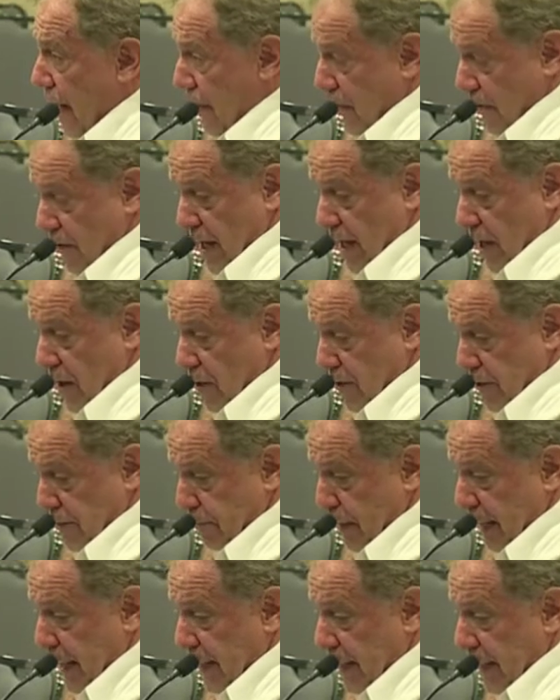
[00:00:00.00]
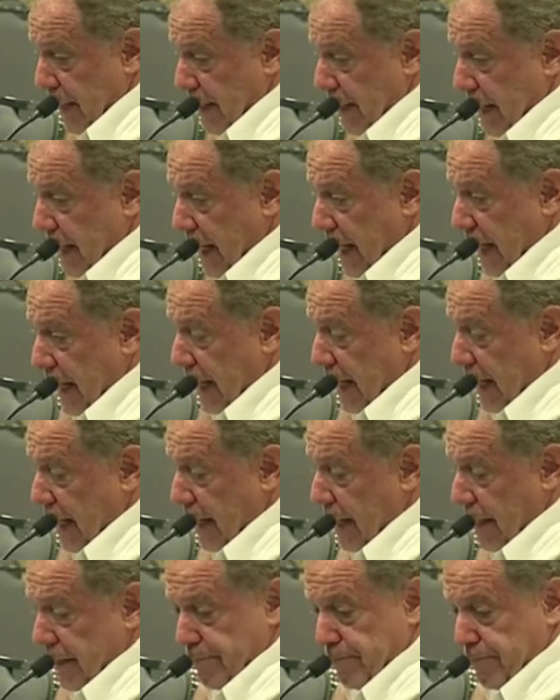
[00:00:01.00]
Creole's big in
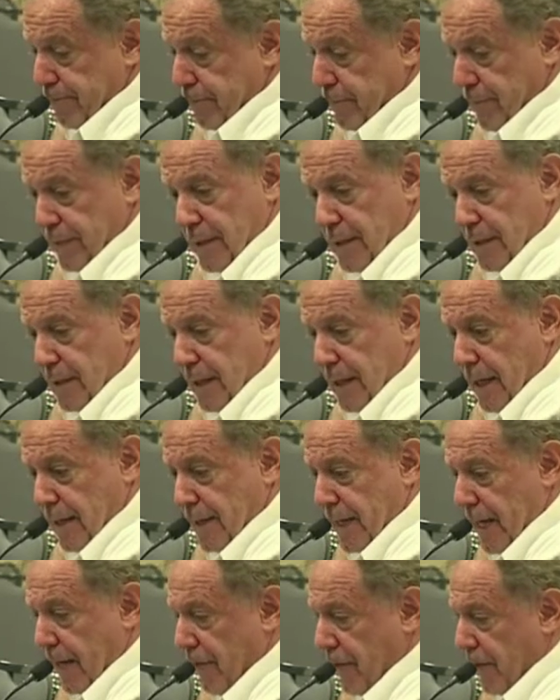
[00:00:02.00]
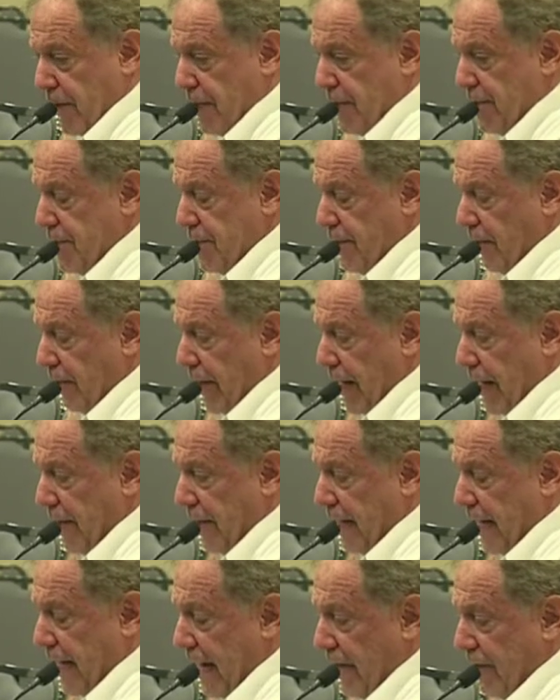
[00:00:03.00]
that region, around
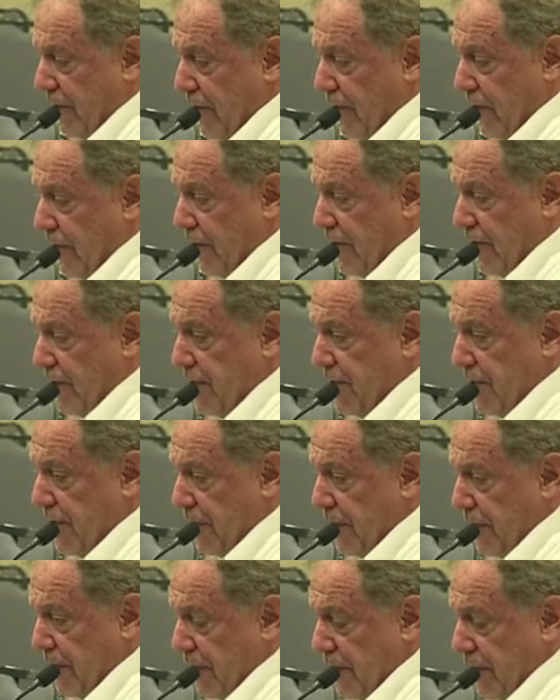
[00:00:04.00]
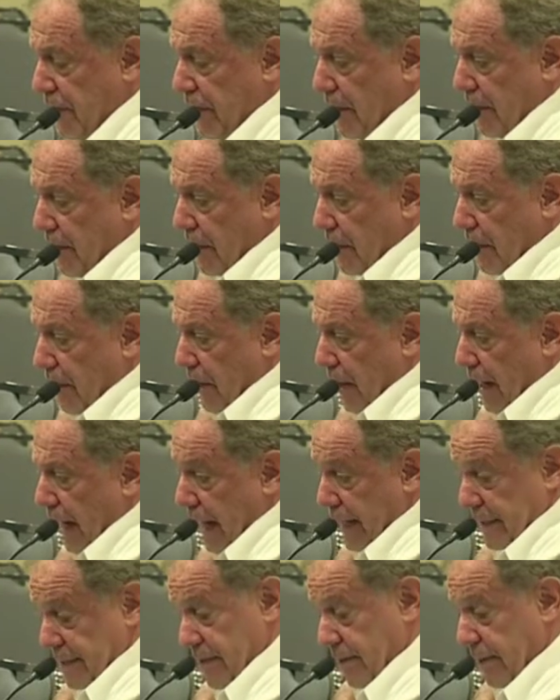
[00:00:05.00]
the Katherine region, and
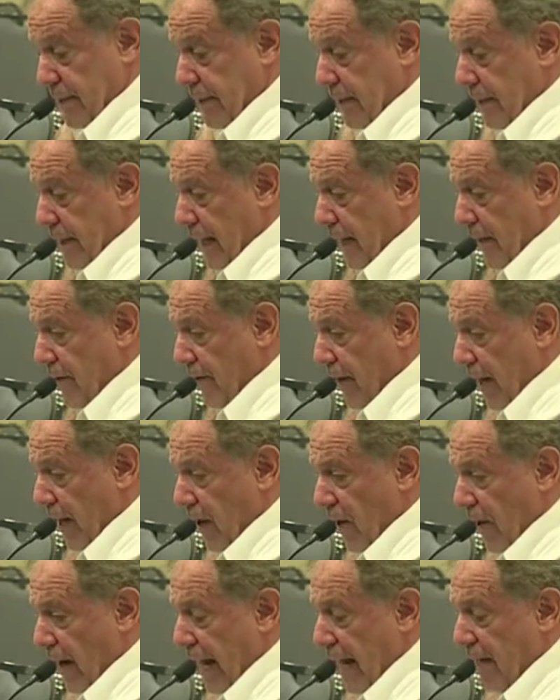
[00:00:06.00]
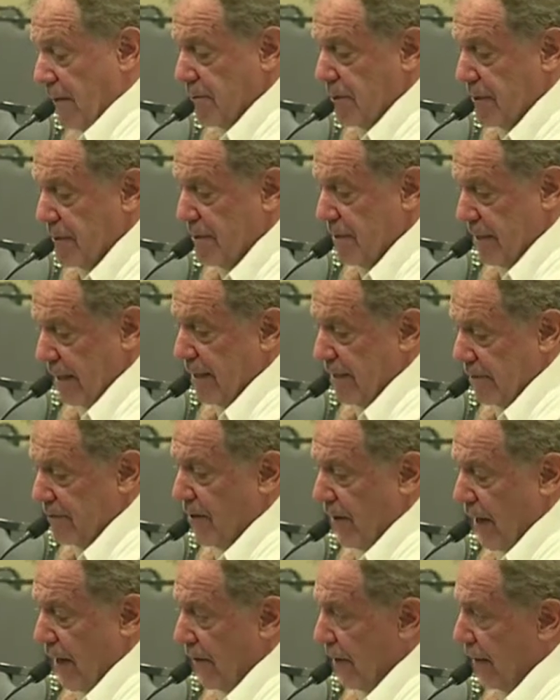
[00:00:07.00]
actually Creole language is
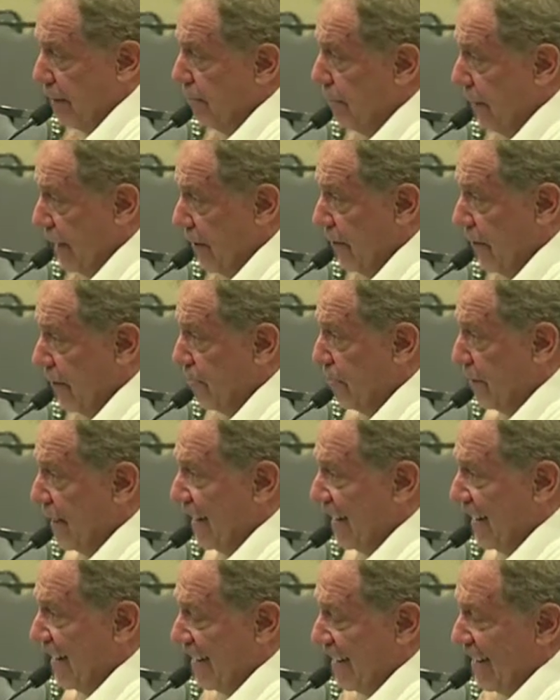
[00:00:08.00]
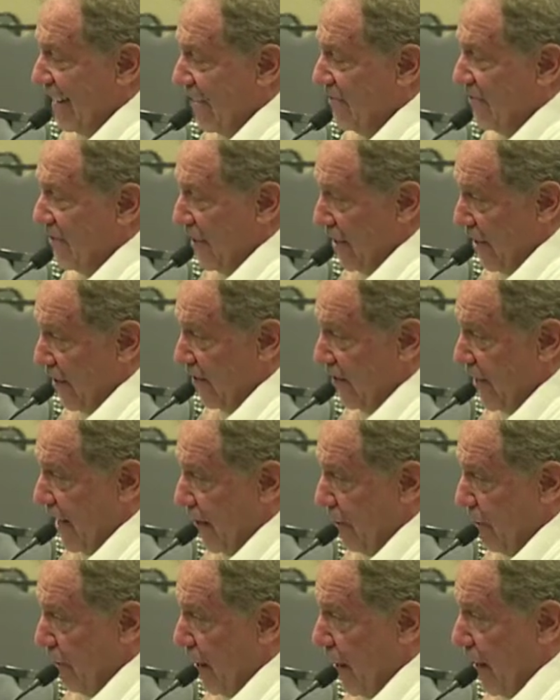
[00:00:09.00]
growing bigger and bigger as the years
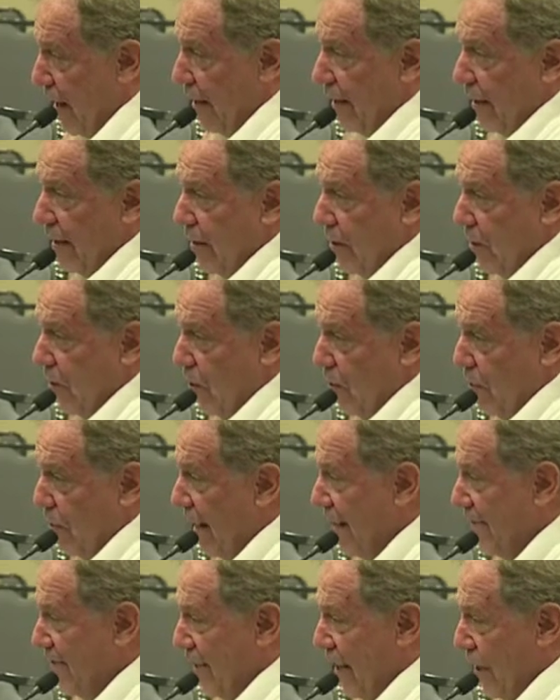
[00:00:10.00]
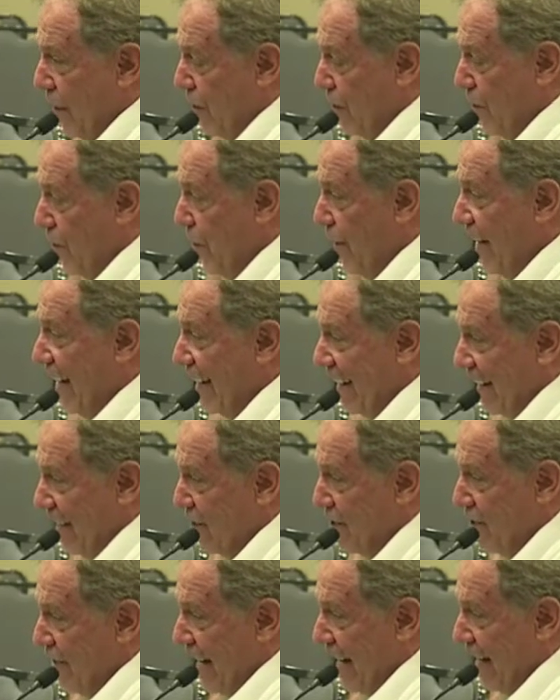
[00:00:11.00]
go by, almost equal to
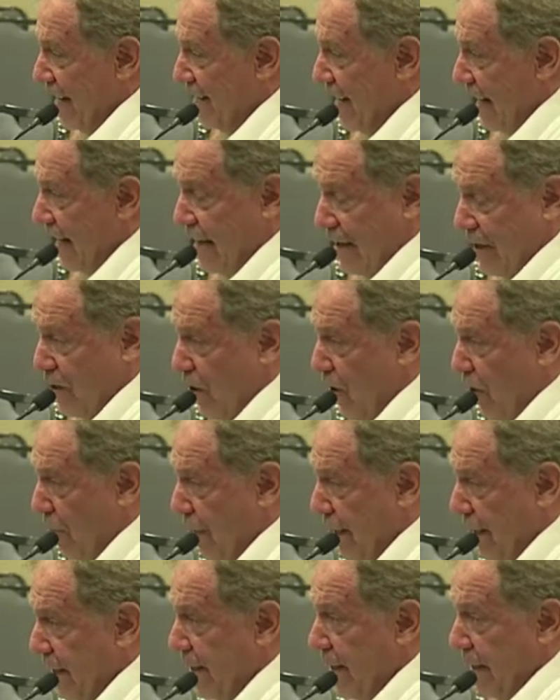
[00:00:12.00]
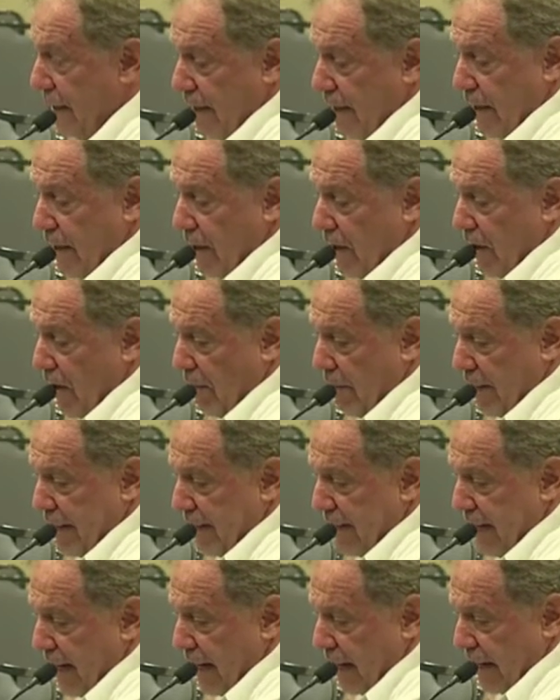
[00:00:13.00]
English as a common
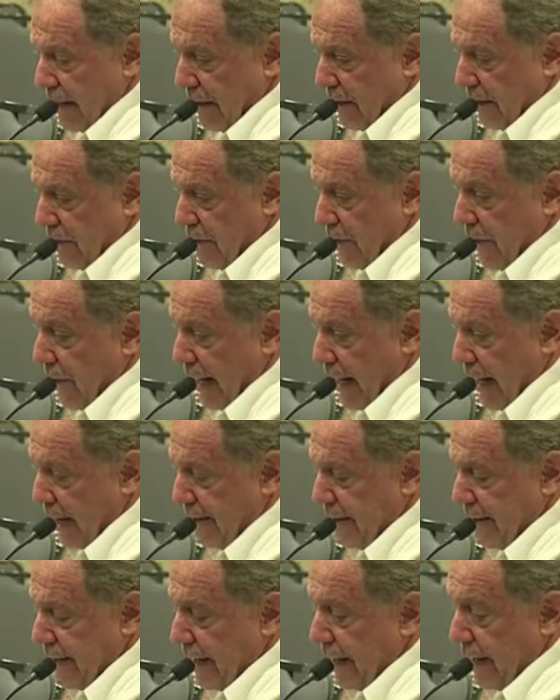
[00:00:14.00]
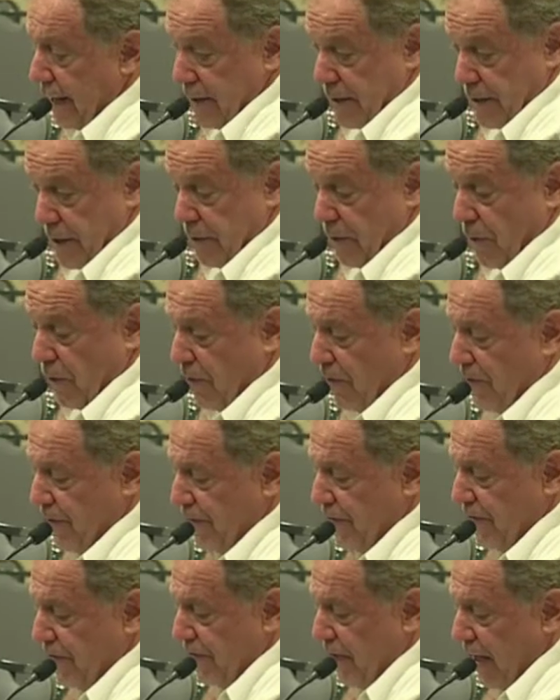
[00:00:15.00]
tongue throughout the north
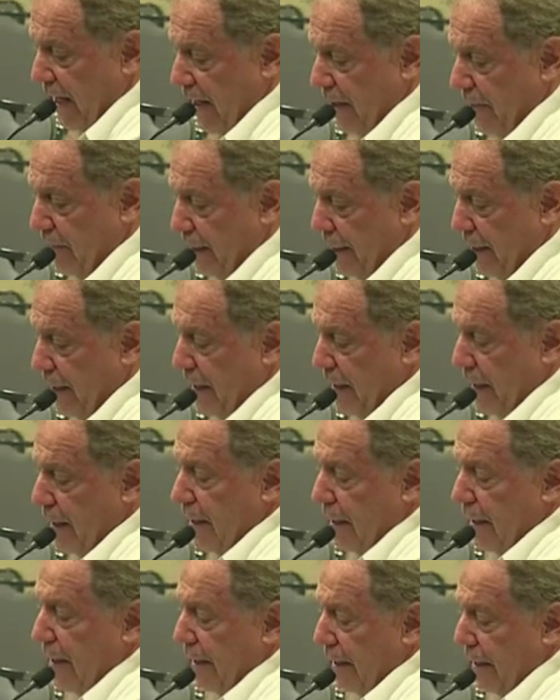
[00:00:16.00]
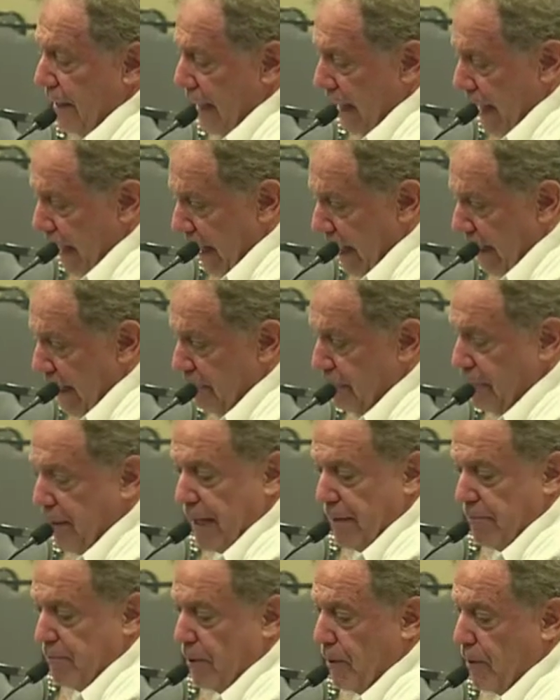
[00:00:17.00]
of Australia. But the Elliott
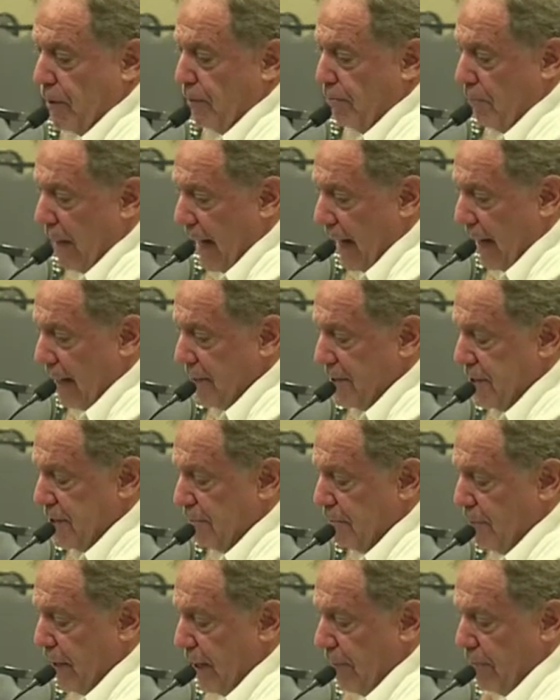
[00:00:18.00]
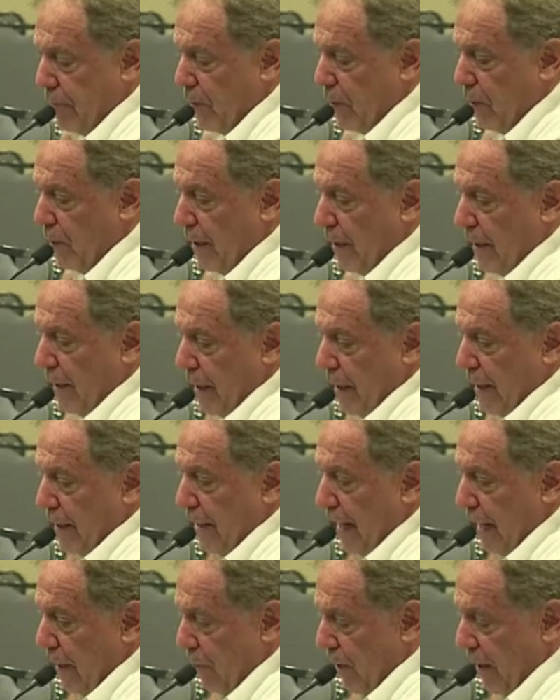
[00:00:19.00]
people, Marlinger people,
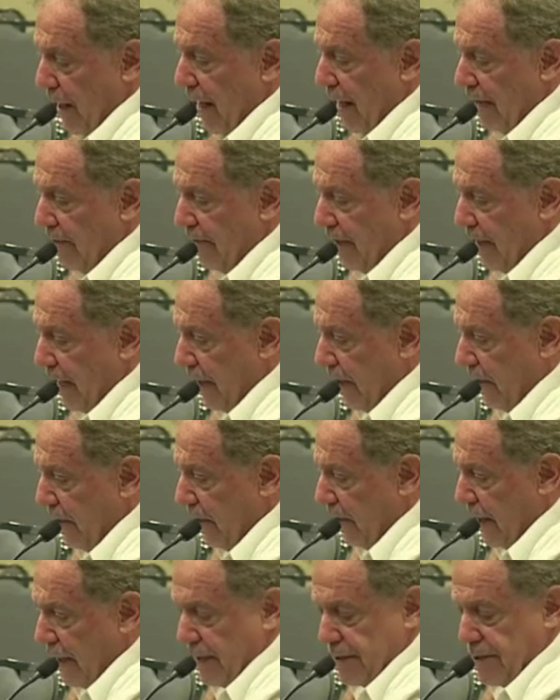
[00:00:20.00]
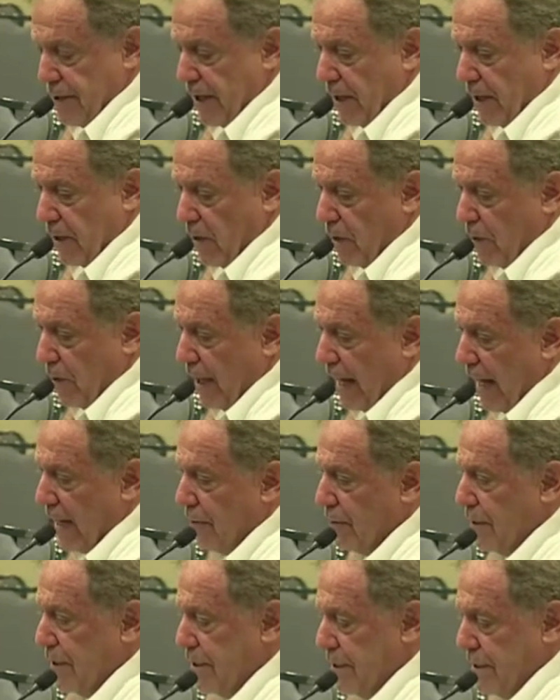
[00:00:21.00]
they will have their Jingaloo
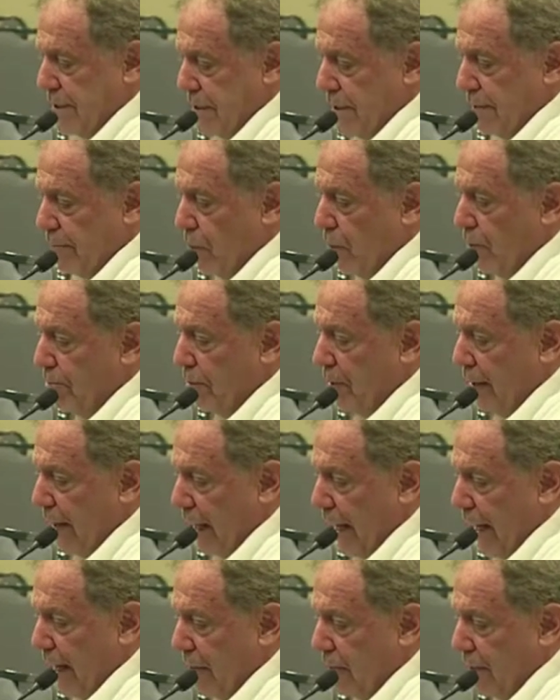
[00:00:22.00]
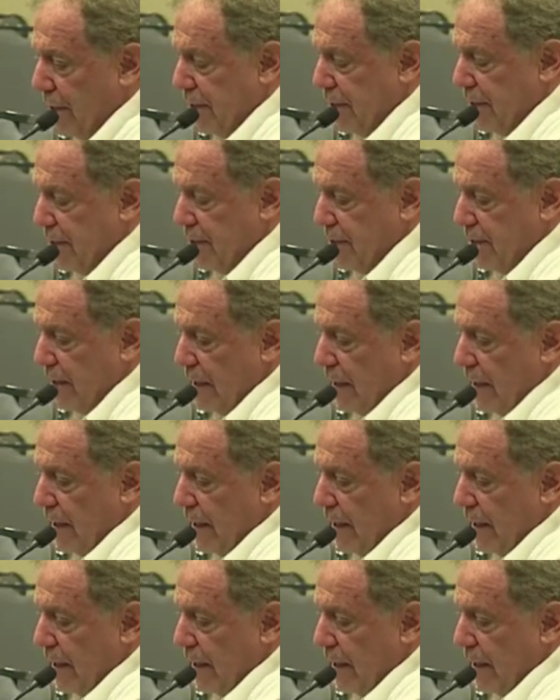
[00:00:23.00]
languages and Mudbara languages.